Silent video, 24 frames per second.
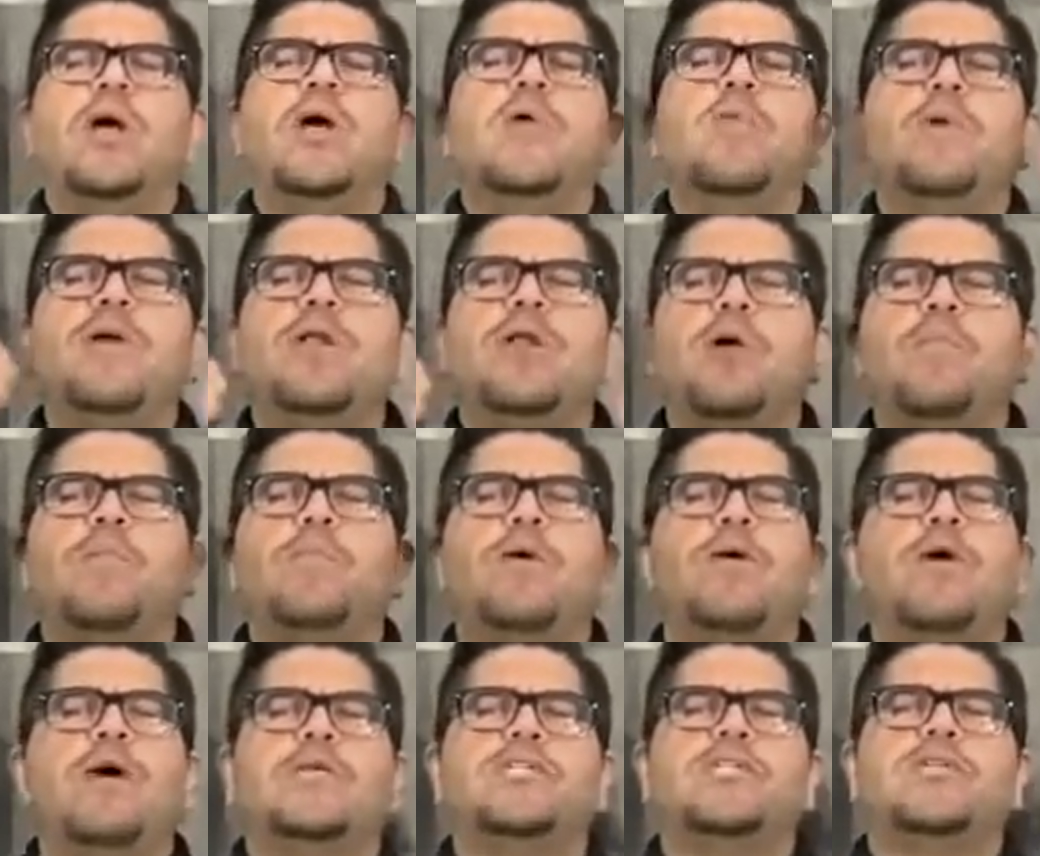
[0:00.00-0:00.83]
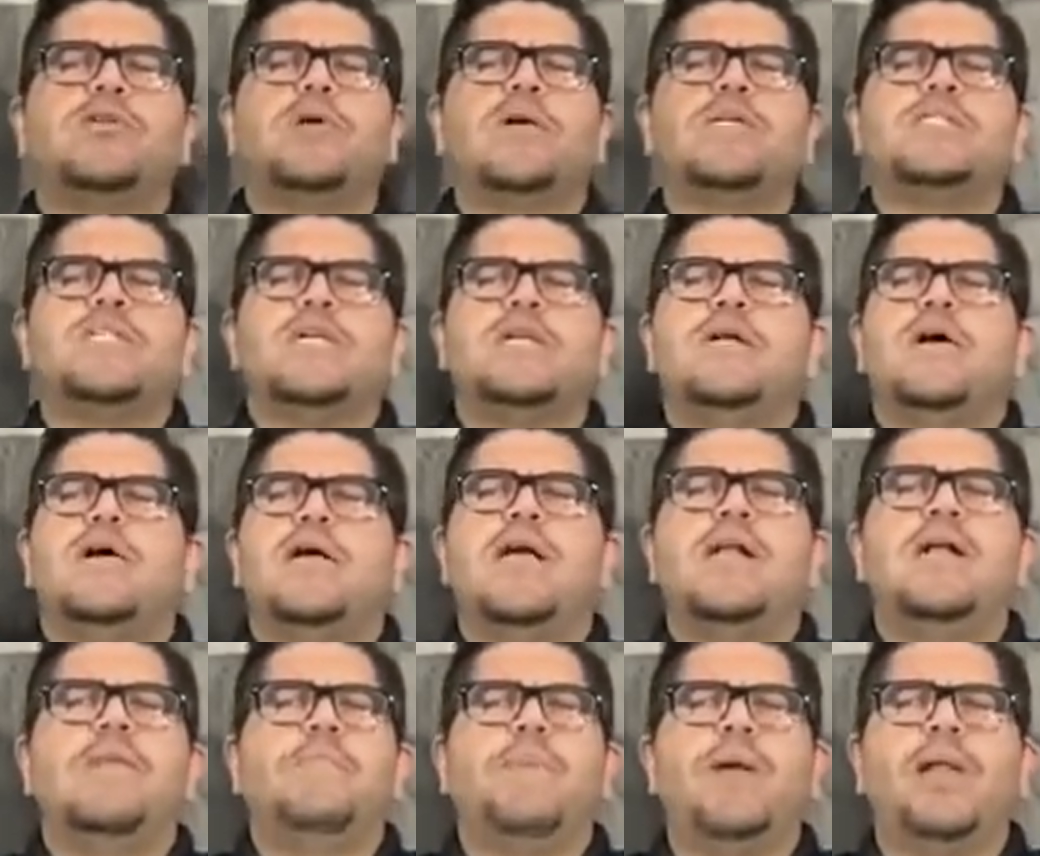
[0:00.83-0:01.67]
We don't put our trust in a,
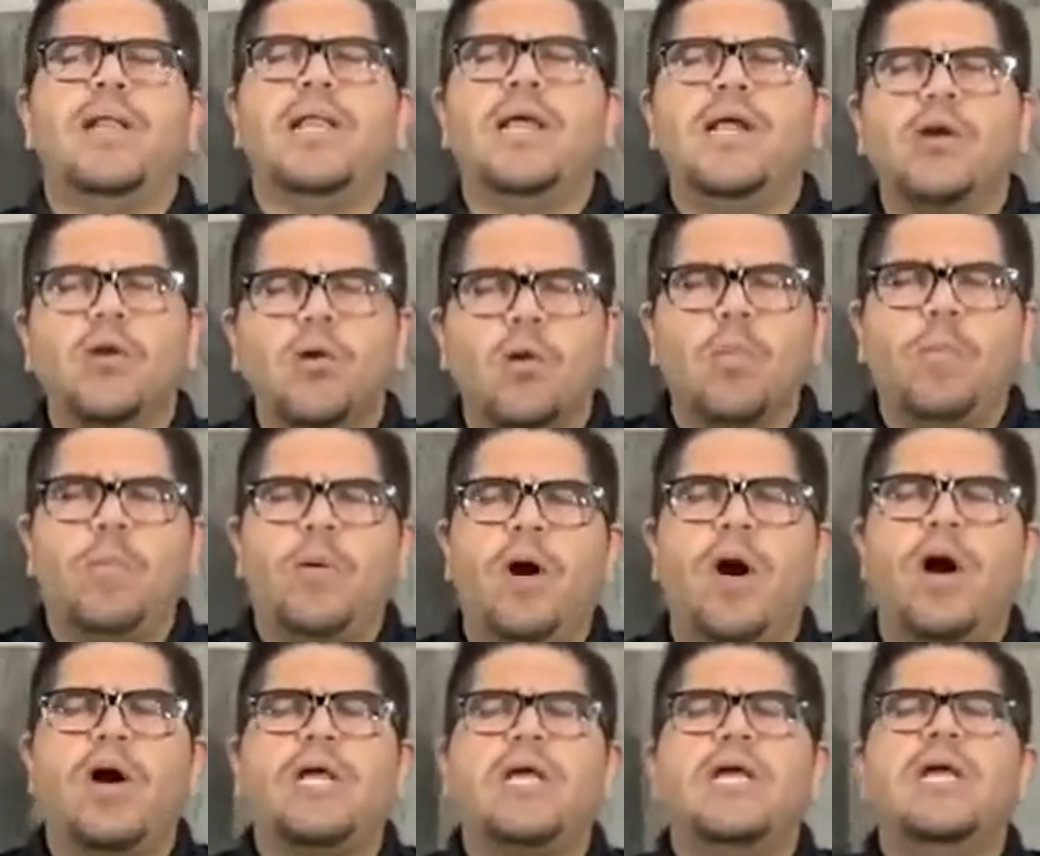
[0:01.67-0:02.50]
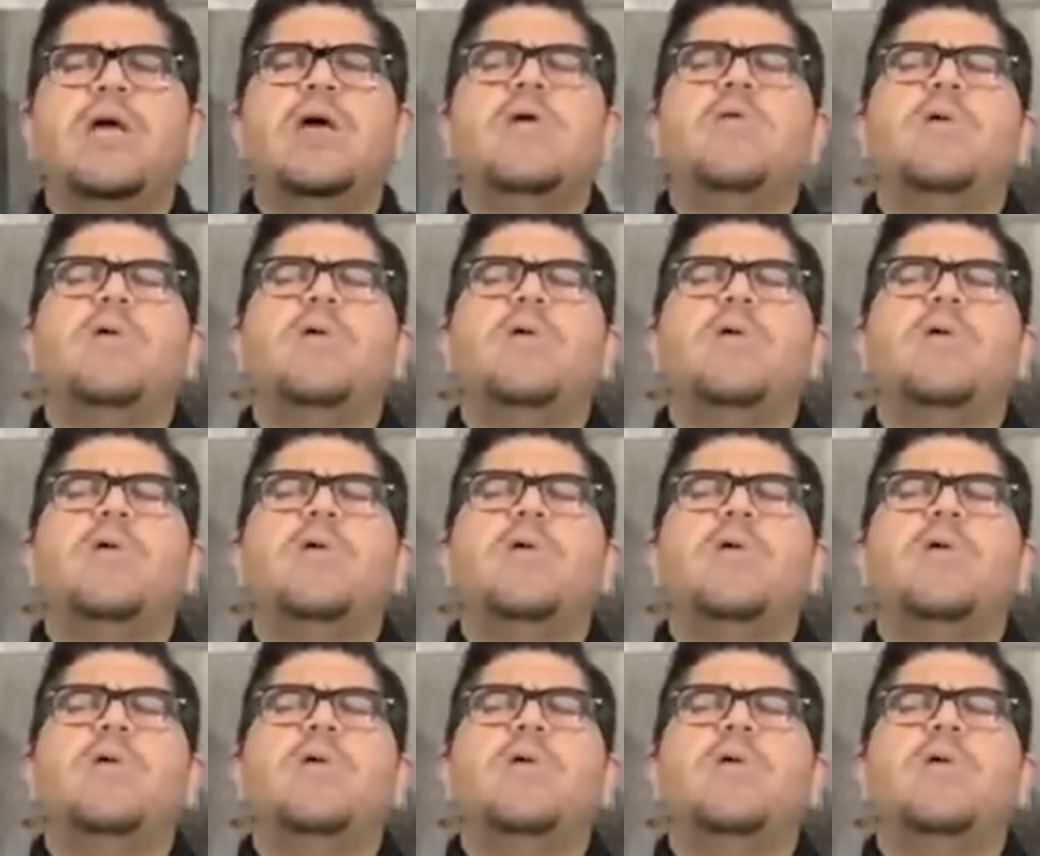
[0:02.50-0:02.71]
in a political party.